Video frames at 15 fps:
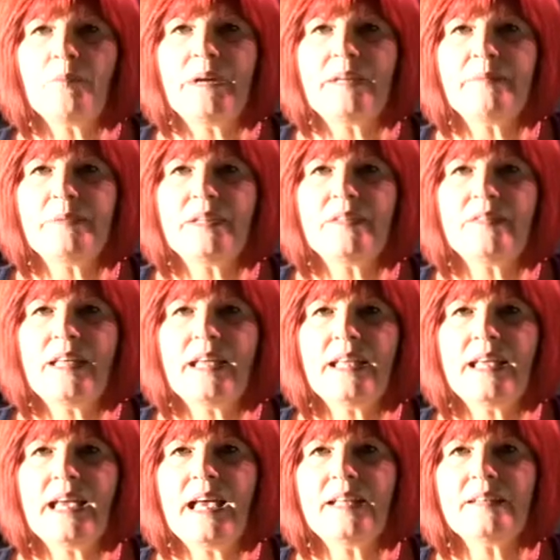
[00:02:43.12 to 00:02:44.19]
maybe
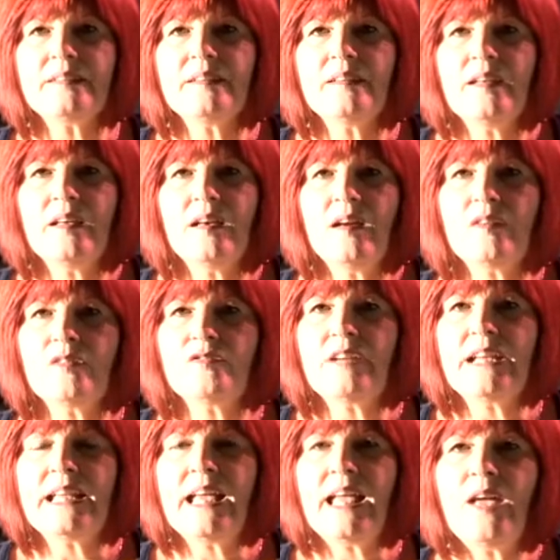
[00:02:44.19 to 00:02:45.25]
they had
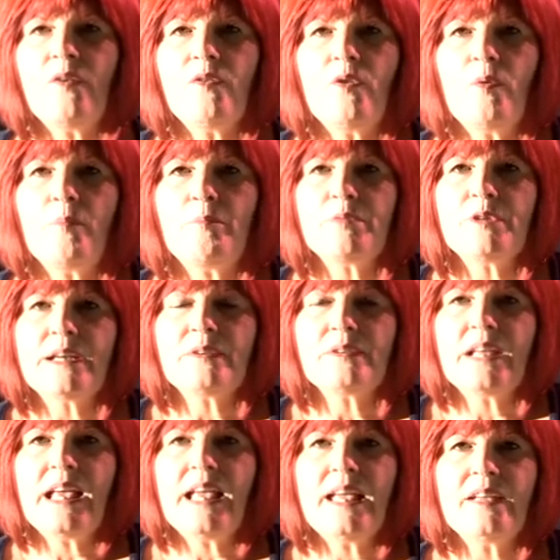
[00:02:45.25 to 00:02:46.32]
grey hair or brown
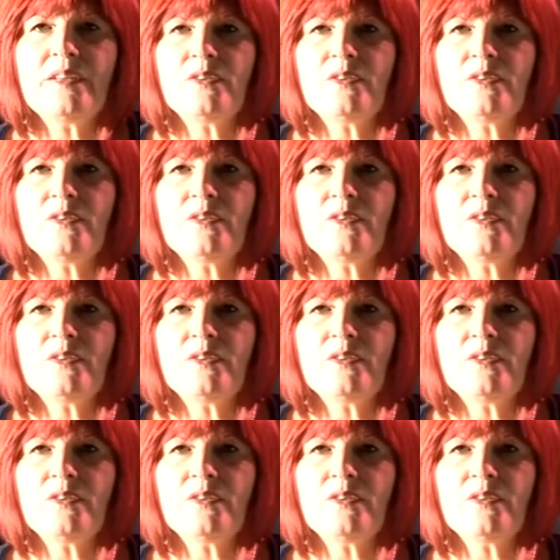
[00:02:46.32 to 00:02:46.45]
hair.